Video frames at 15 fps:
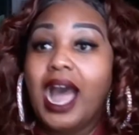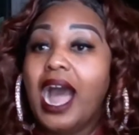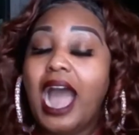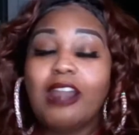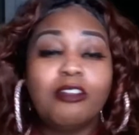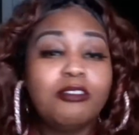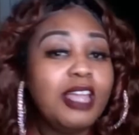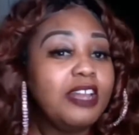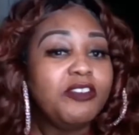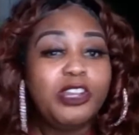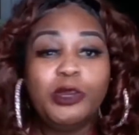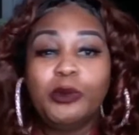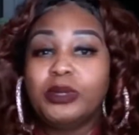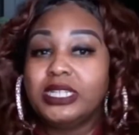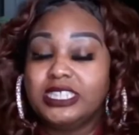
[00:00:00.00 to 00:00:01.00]
I don't like for
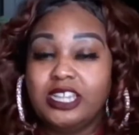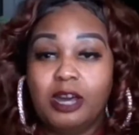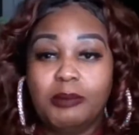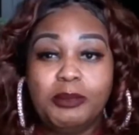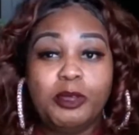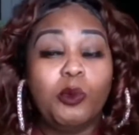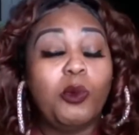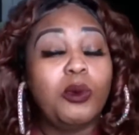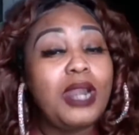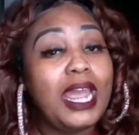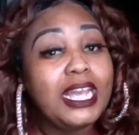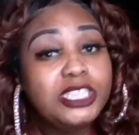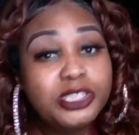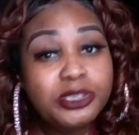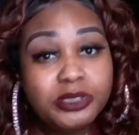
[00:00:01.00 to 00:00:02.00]
anyone to tell me when I
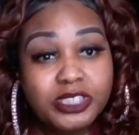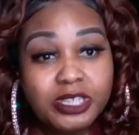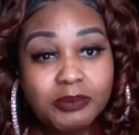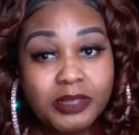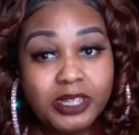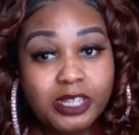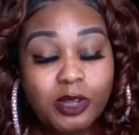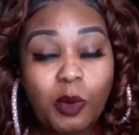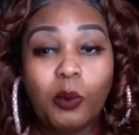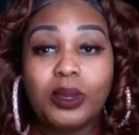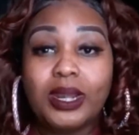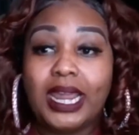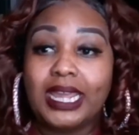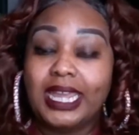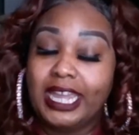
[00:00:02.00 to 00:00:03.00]
can do something,
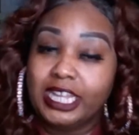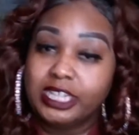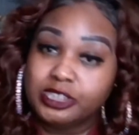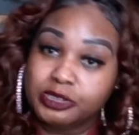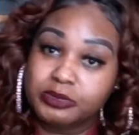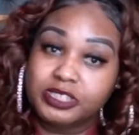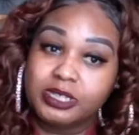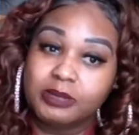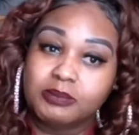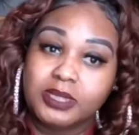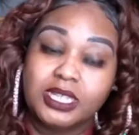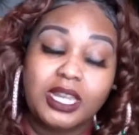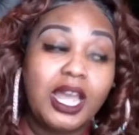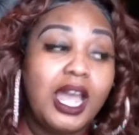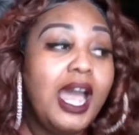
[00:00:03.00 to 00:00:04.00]
when I can't do
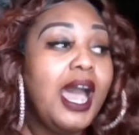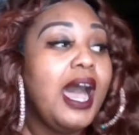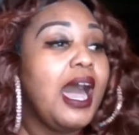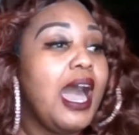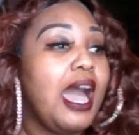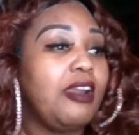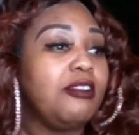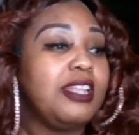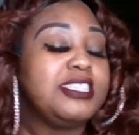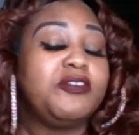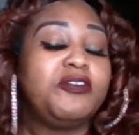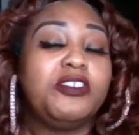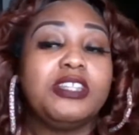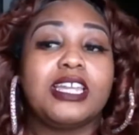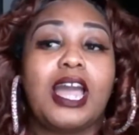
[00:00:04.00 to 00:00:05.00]
something. I don't like to
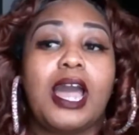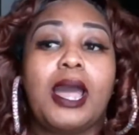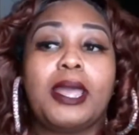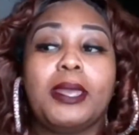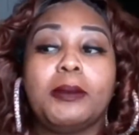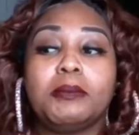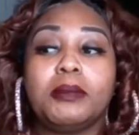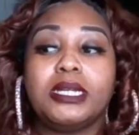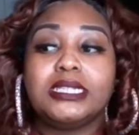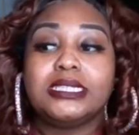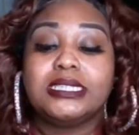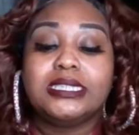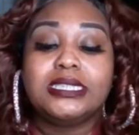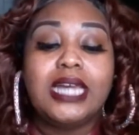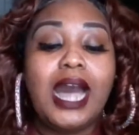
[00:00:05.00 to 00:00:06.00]
feel like I am
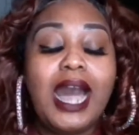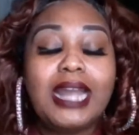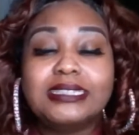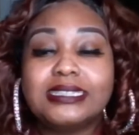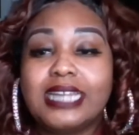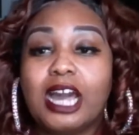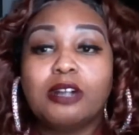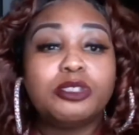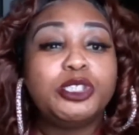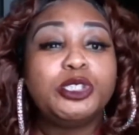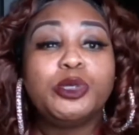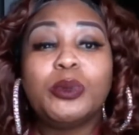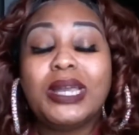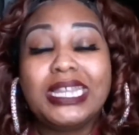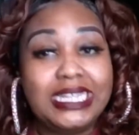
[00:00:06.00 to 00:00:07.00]
tied down
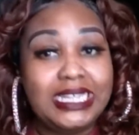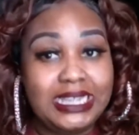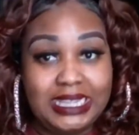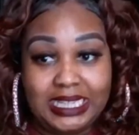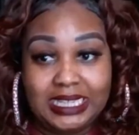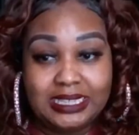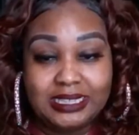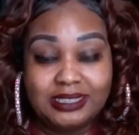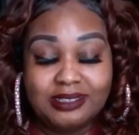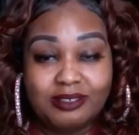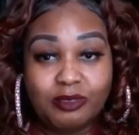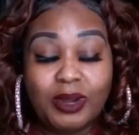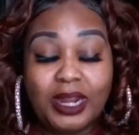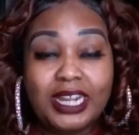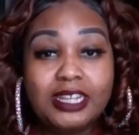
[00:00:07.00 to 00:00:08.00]
to anything,
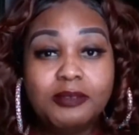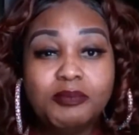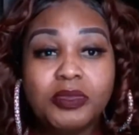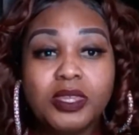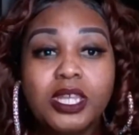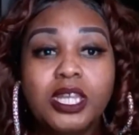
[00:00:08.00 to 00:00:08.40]
right?